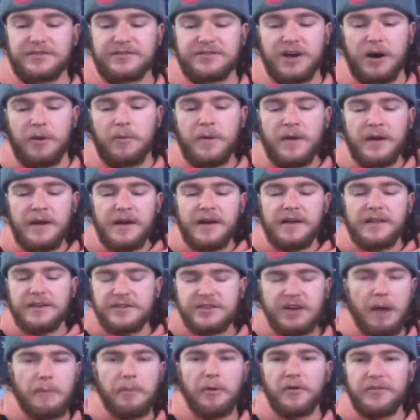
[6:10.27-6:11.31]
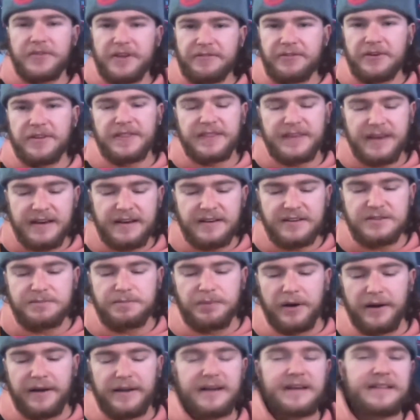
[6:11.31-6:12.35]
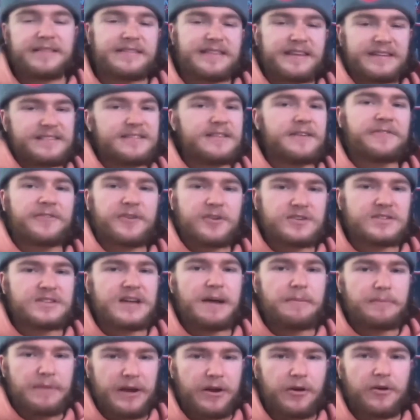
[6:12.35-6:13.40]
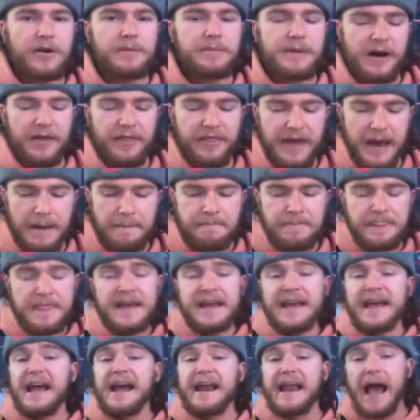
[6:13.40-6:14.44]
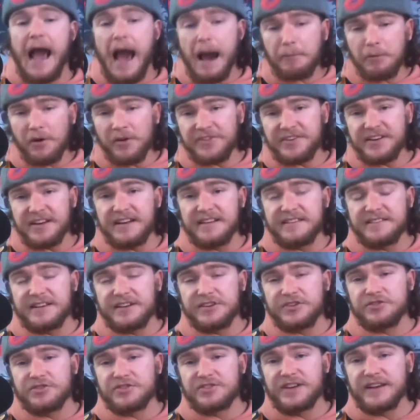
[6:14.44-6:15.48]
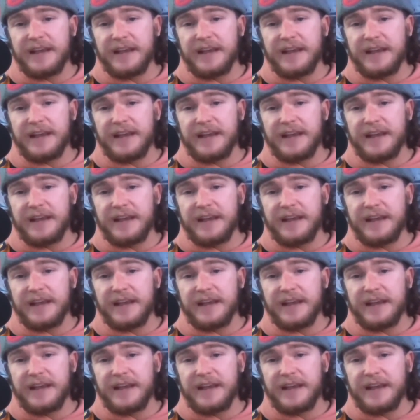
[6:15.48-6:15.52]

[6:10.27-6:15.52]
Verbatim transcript: So there's a couple of different things, but it, this is the first time we heard about them. And Hamilton is interesting.